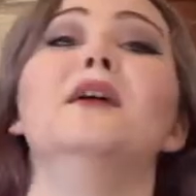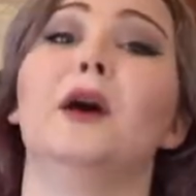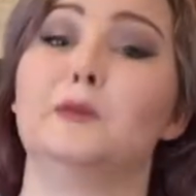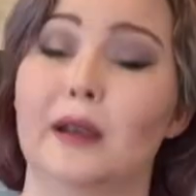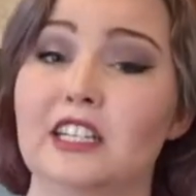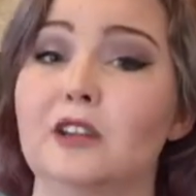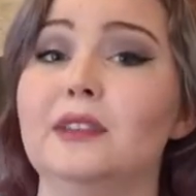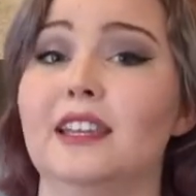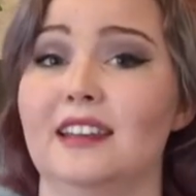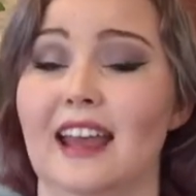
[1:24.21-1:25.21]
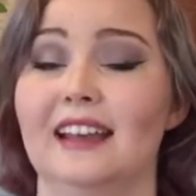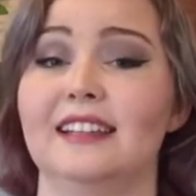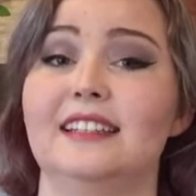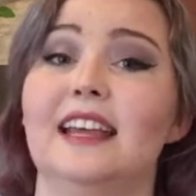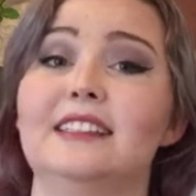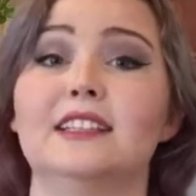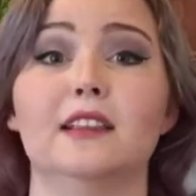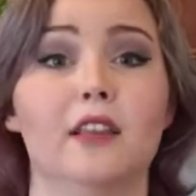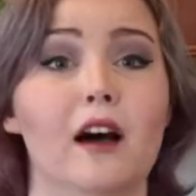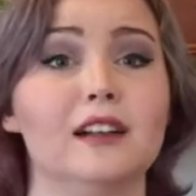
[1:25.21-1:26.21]
Especially with E D S, it takes us a
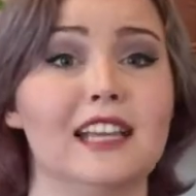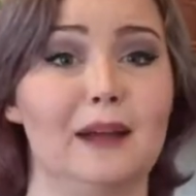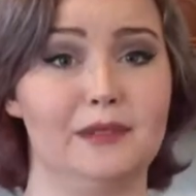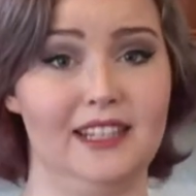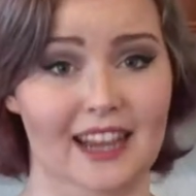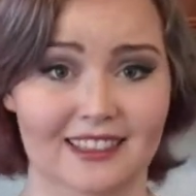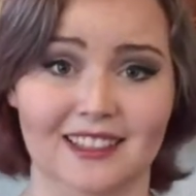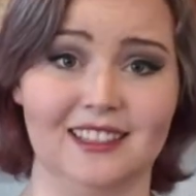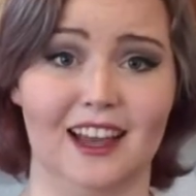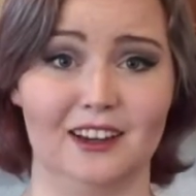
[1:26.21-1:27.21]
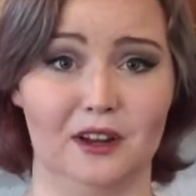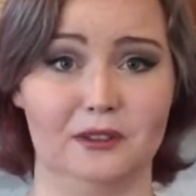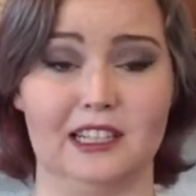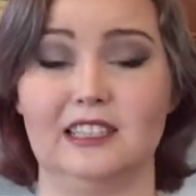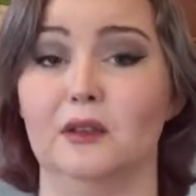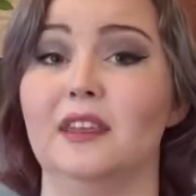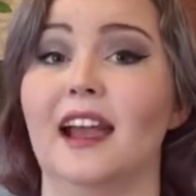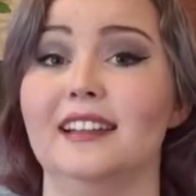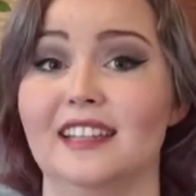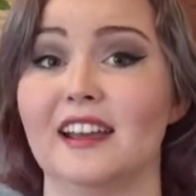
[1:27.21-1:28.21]
long time to get this diagnosis, so the
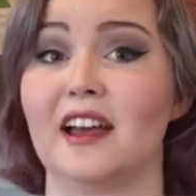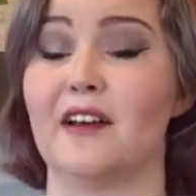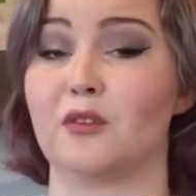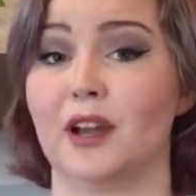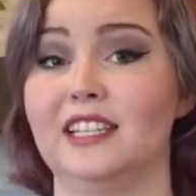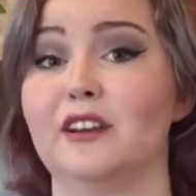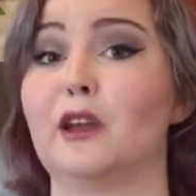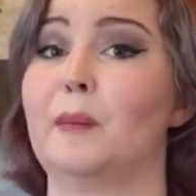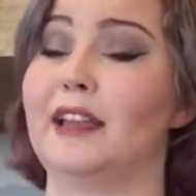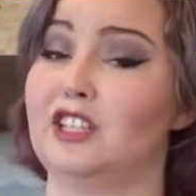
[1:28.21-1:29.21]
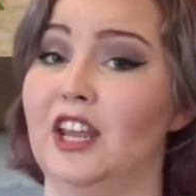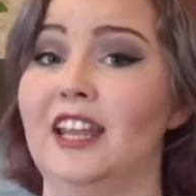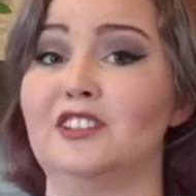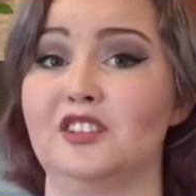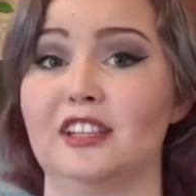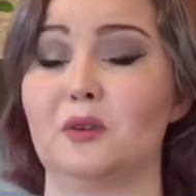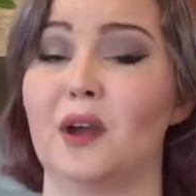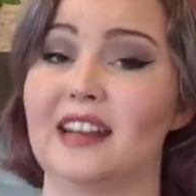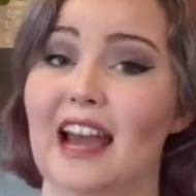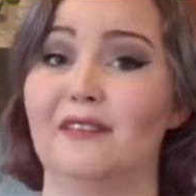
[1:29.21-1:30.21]
idea of criteria being changed in such a way
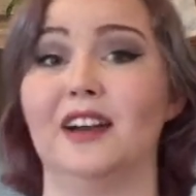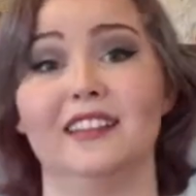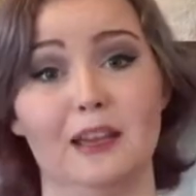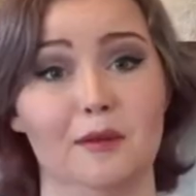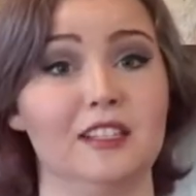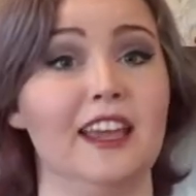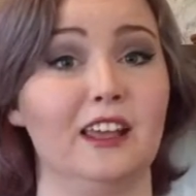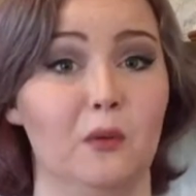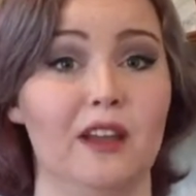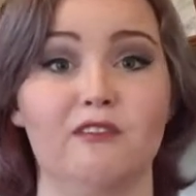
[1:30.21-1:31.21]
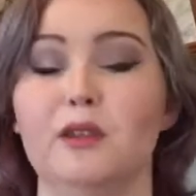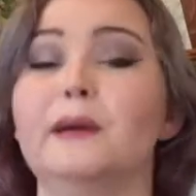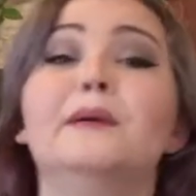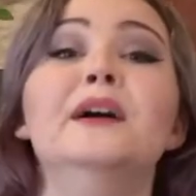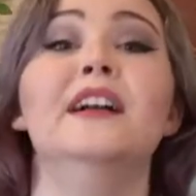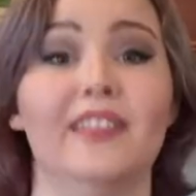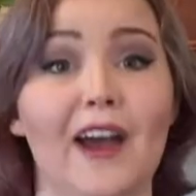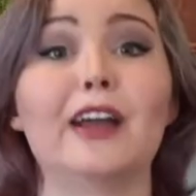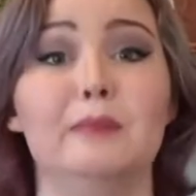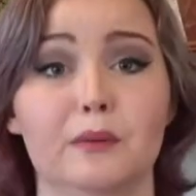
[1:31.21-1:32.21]
to have that label taken away from you,
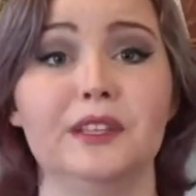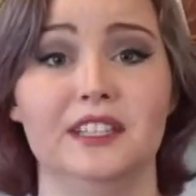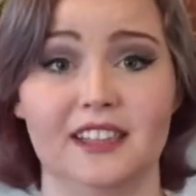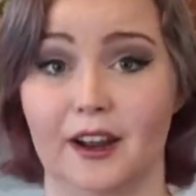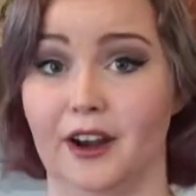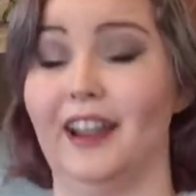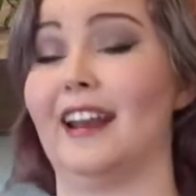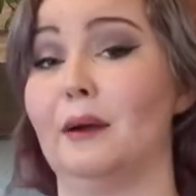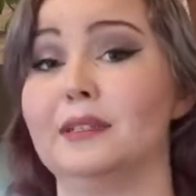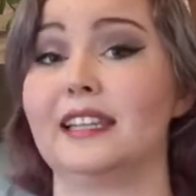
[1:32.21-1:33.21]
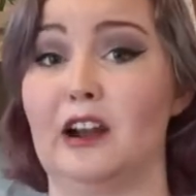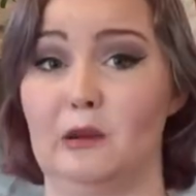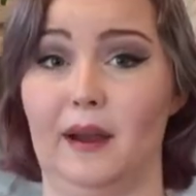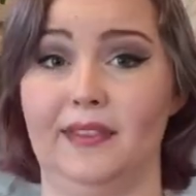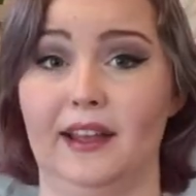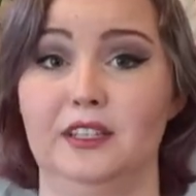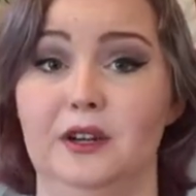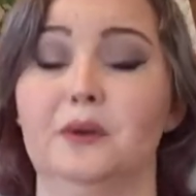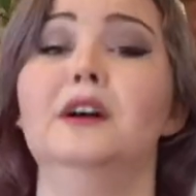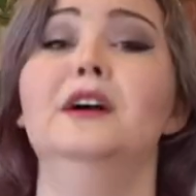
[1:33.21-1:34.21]
that can be really scary, and I was scared about that too.